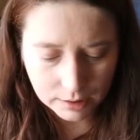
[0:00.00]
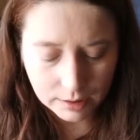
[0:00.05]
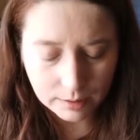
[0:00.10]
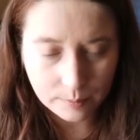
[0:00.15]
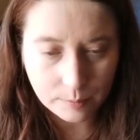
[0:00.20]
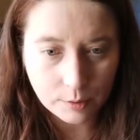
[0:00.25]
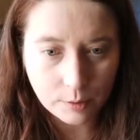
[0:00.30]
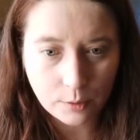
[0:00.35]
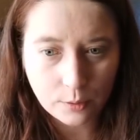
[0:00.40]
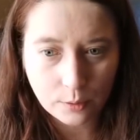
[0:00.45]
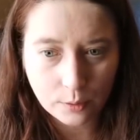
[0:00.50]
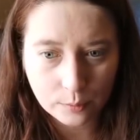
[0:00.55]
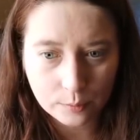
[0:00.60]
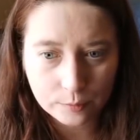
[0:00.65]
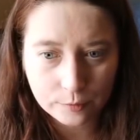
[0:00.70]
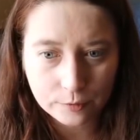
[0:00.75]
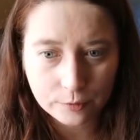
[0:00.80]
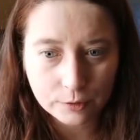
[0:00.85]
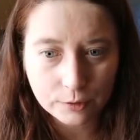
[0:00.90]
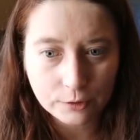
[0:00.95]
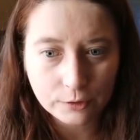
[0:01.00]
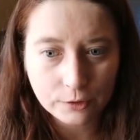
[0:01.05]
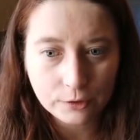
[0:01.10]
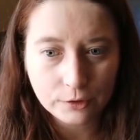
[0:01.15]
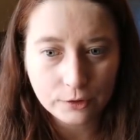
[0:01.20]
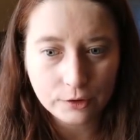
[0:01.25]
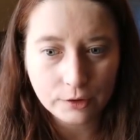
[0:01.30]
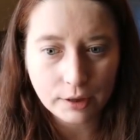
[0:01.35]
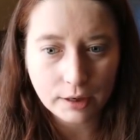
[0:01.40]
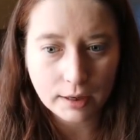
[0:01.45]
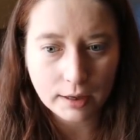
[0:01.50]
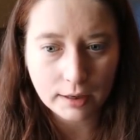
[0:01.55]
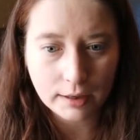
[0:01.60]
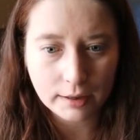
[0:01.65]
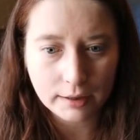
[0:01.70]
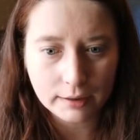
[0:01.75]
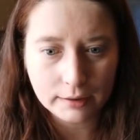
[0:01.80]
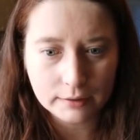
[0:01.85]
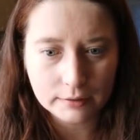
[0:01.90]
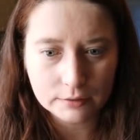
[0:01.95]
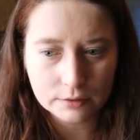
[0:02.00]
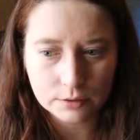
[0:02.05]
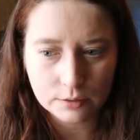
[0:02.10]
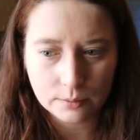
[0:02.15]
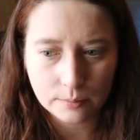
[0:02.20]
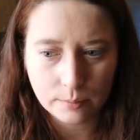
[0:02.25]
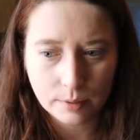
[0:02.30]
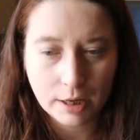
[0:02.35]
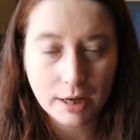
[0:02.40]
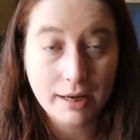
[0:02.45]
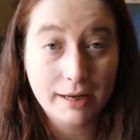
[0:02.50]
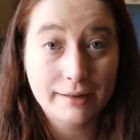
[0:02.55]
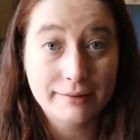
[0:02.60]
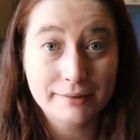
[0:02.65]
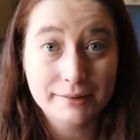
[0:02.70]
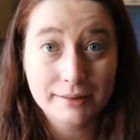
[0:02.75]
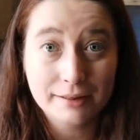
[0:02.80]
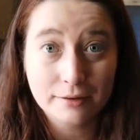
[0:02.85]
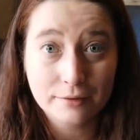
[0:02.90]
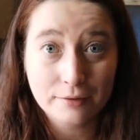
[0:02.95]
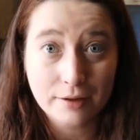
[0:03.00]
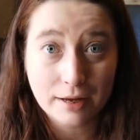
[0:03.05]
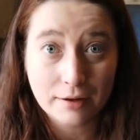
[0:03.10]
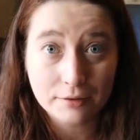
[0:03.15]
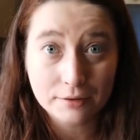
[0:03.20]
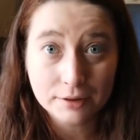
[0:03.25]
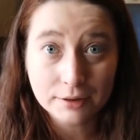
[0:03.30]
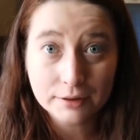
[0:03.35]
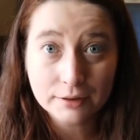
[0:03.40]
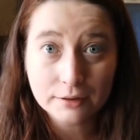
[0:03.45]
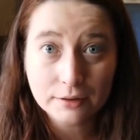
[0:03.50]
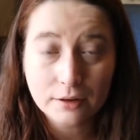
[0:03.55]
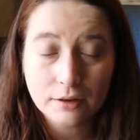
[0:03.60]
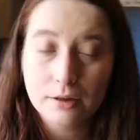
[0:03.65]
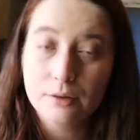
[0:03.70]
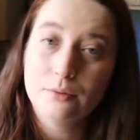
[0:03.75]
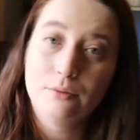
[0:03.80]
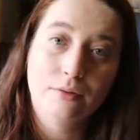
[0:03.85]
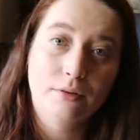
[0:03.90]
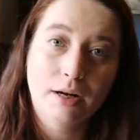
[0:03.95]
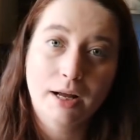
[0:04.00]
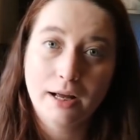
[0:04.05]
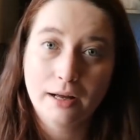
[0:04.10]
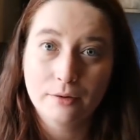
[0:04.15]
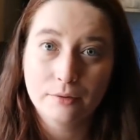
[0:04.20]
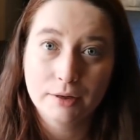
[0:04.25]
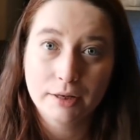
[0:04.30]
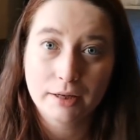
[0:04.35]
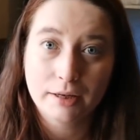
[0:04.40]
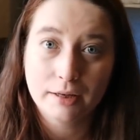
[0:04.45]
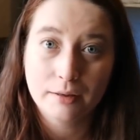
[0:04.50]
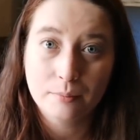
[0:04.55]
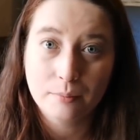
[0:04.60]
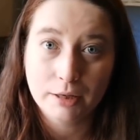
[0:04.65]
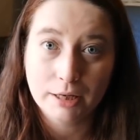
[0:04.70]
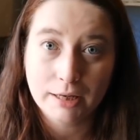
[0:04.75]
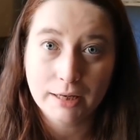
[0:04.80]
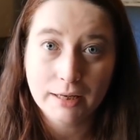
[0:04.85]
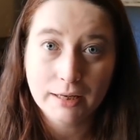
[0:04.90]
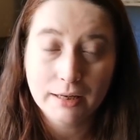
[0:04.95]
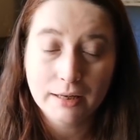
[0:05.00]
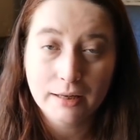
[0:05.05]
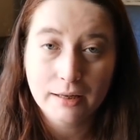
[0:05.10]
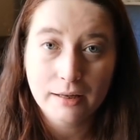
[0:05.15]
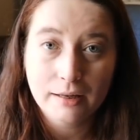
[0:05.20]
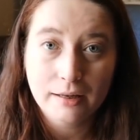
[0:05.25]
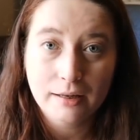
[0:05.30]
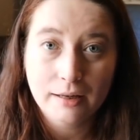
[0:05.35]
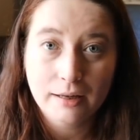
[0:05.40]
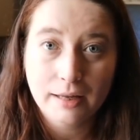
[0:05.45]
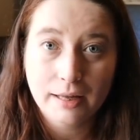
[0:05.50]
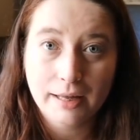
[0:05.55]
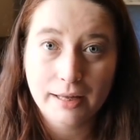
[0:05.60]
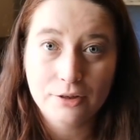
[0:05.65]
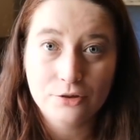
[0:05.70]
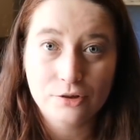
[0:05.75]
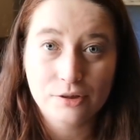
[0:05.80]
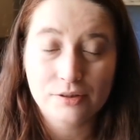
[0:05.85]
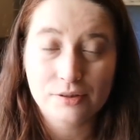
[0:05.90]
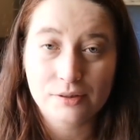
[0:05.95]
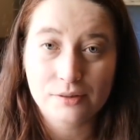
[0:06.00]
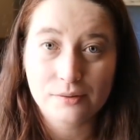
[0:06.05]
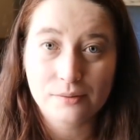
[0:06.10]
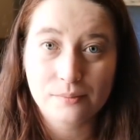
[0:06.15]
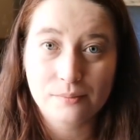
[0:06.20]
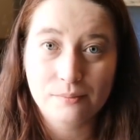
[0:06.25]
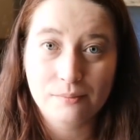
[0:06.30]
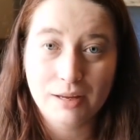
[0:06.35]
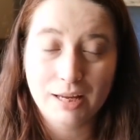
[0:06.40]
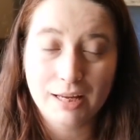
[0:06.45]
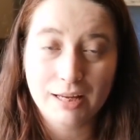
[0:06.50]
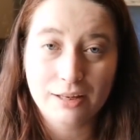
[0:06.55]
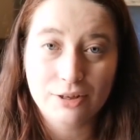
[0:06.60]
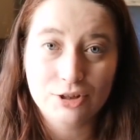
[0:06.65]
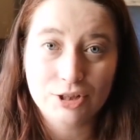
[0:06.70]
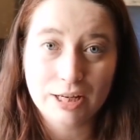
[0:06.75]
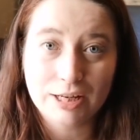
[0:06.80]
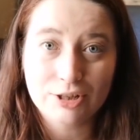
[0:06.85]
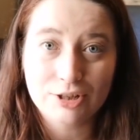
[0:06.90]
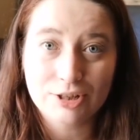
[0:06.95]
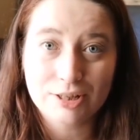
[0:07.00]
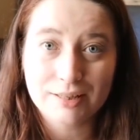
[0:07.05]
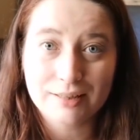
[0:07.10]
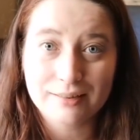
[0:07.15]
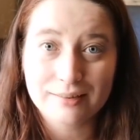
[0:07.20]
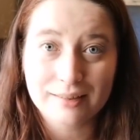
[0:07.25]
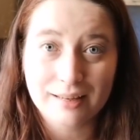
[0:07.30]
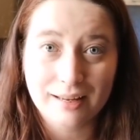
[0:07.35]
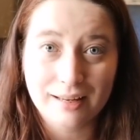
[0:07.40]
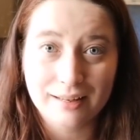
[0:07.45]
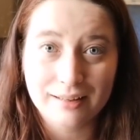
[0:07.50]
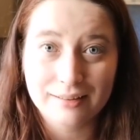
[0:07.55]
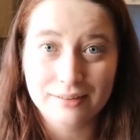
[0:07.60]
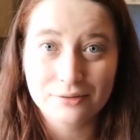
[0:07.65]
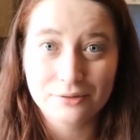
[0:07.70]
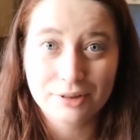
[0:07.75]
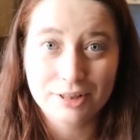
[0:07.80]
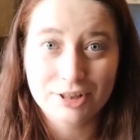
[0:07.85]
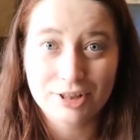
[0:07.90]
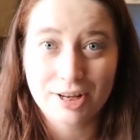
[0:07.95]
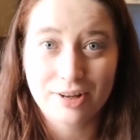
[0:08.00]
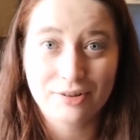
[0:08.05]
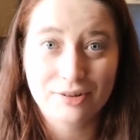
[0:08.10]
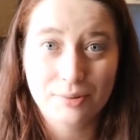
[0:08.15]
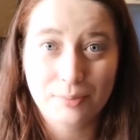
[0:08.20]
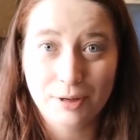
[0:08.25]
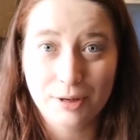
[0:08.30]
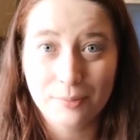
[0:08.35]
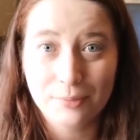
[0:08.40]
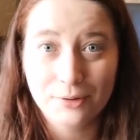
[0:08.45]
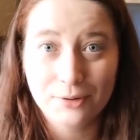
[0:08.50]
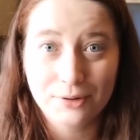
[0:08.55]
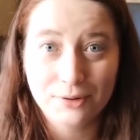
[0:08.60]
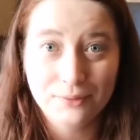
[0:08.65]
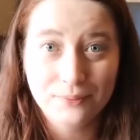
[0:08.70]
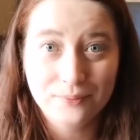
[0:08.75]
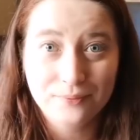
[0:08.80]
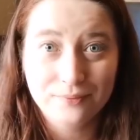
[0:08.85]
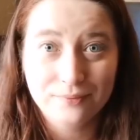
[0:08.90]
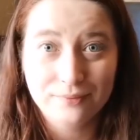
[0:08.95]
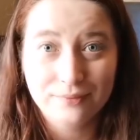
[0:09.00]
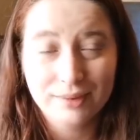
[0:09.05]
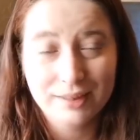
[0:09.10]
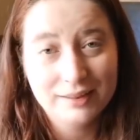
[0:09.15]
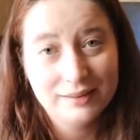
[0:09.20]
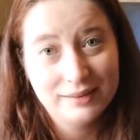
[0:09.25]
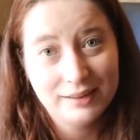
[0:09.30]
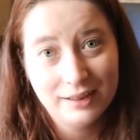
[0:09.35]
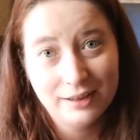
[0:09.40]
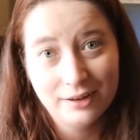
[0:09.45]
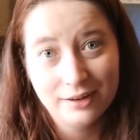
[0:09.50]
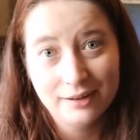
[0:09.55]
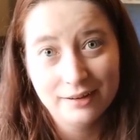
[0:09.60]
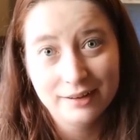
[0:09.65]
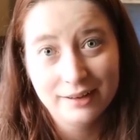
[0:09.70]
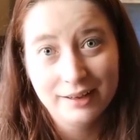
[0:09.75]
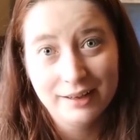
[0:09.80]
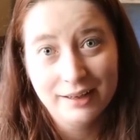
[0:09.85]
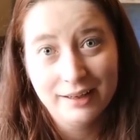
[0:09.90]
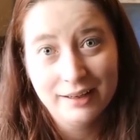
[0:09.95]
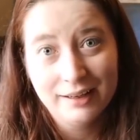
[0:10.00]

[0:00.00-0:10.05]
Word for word: keep a hopeful and positive outlook on how it can be, and just make changes and reach out to people this year.